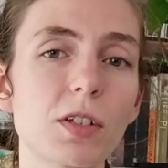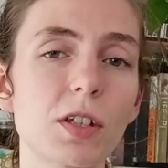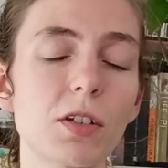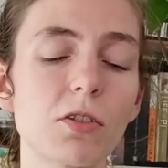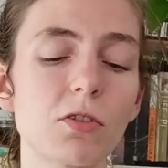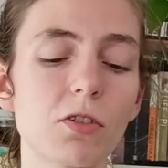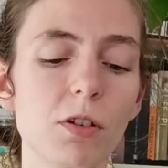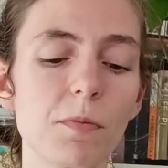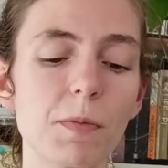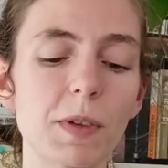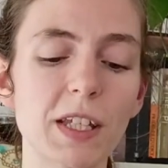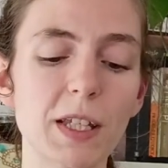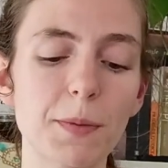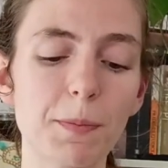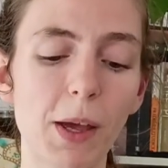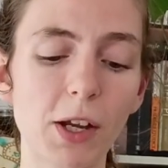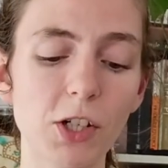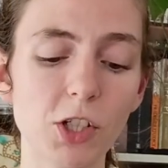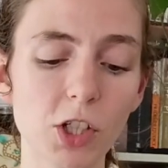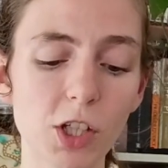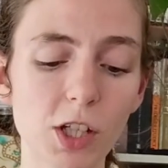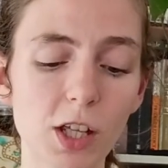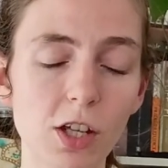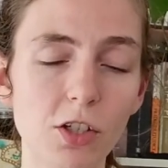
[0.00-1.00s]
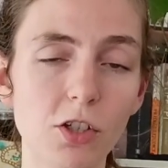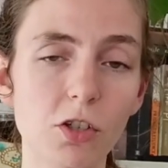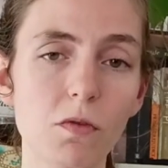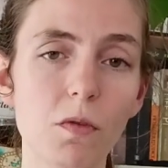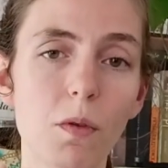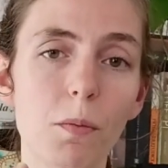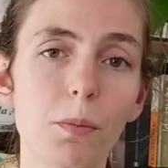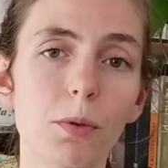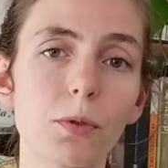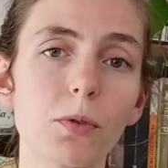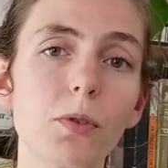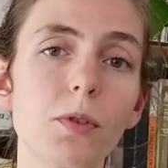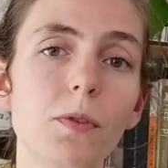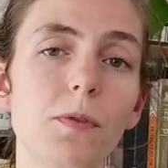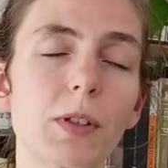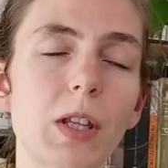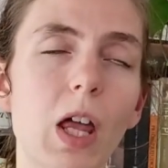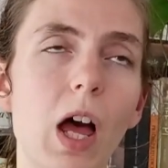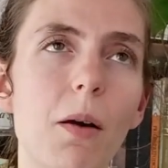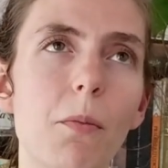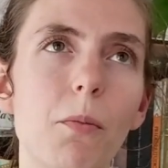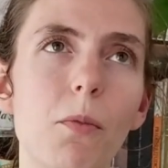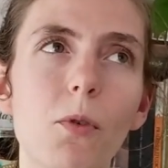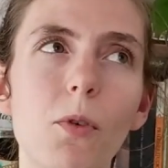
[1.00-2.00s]
syndrome, especially as you improve a
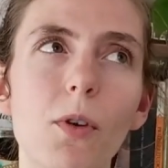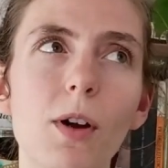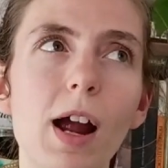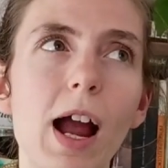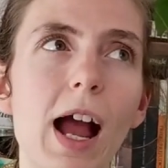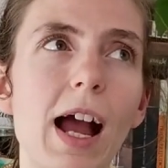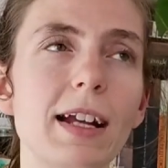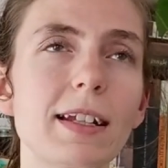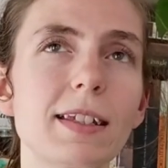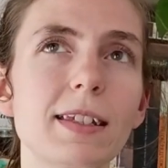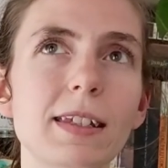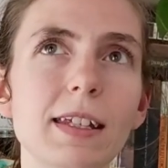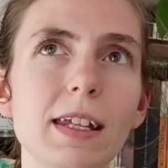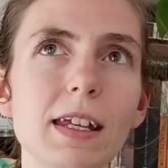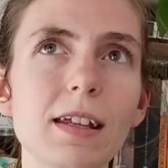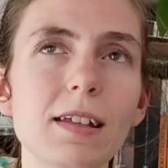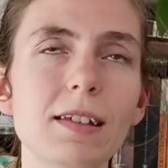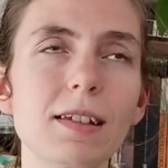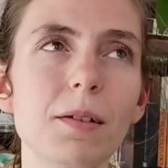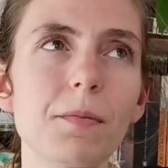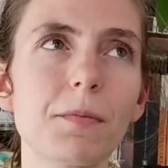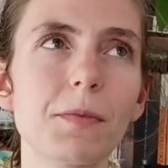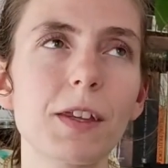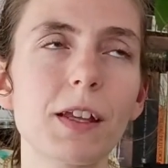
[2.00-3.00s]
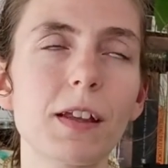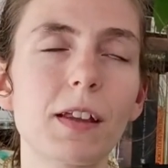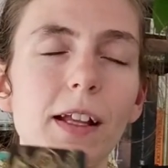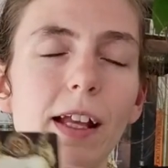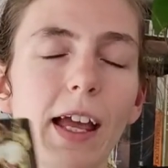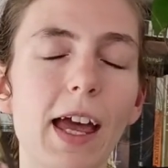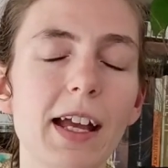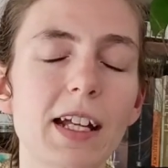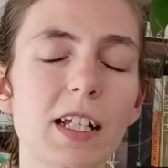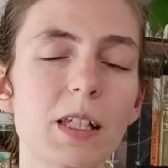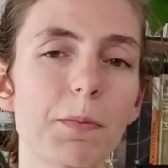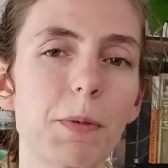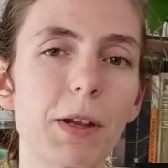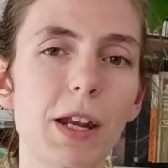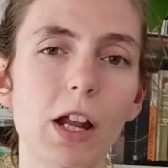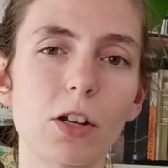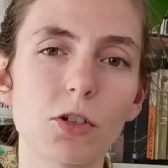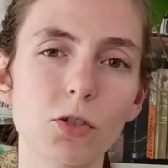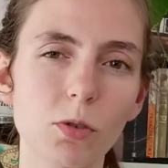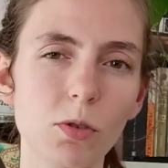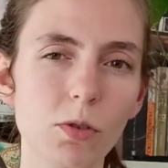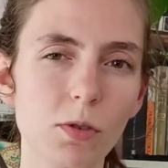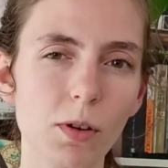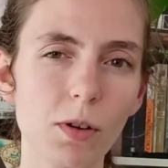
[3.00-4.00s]
lot more. I see something like
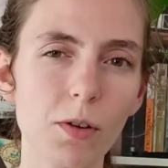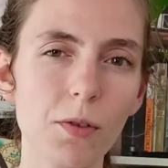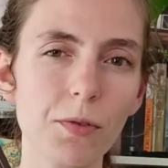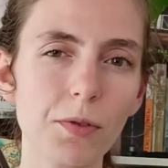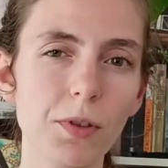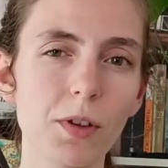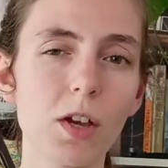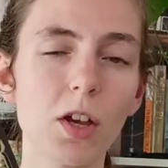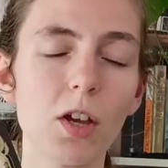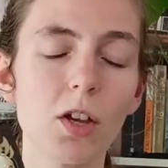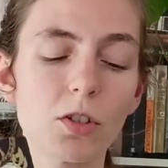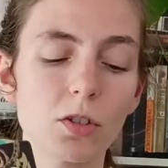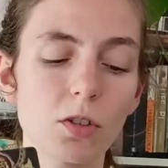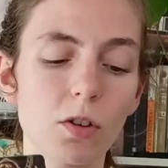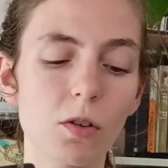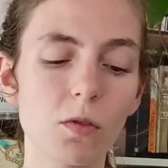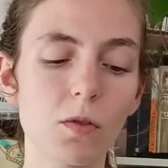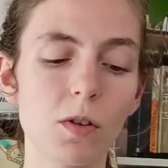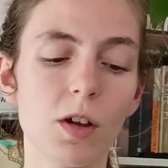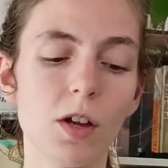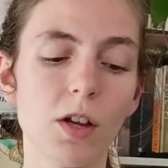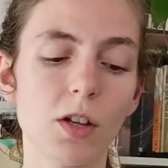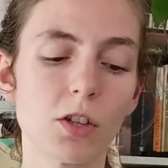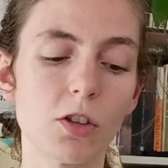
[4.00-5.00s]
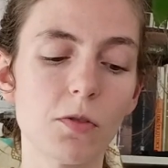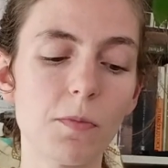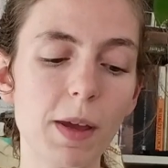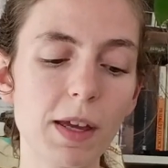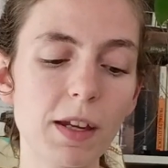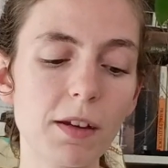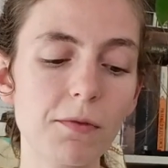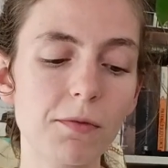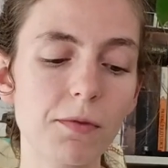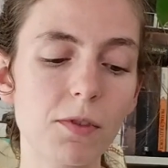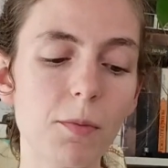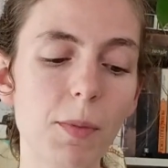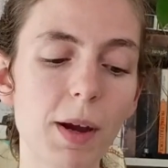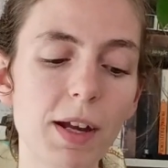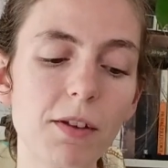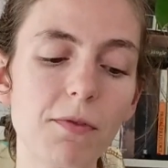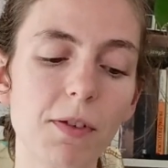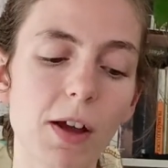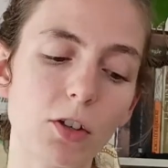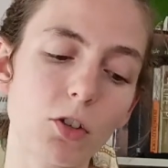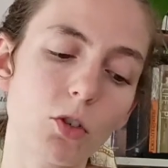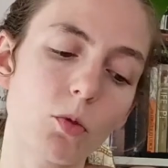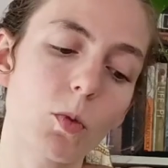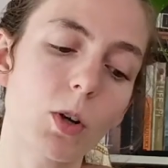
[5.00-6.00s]
exponential growth. So you might
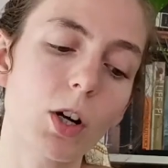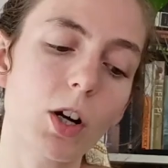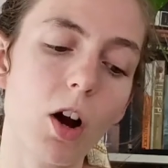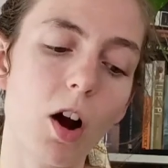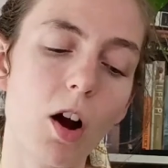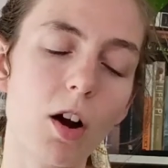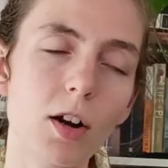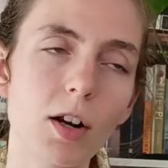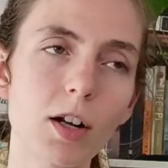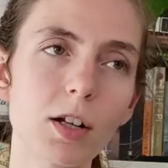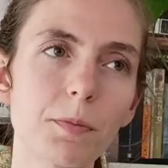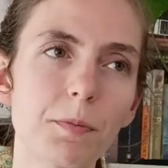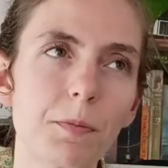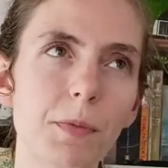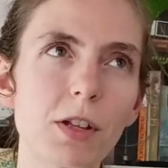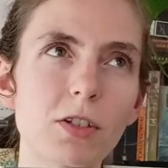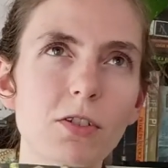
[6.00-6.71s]
have had to work hard.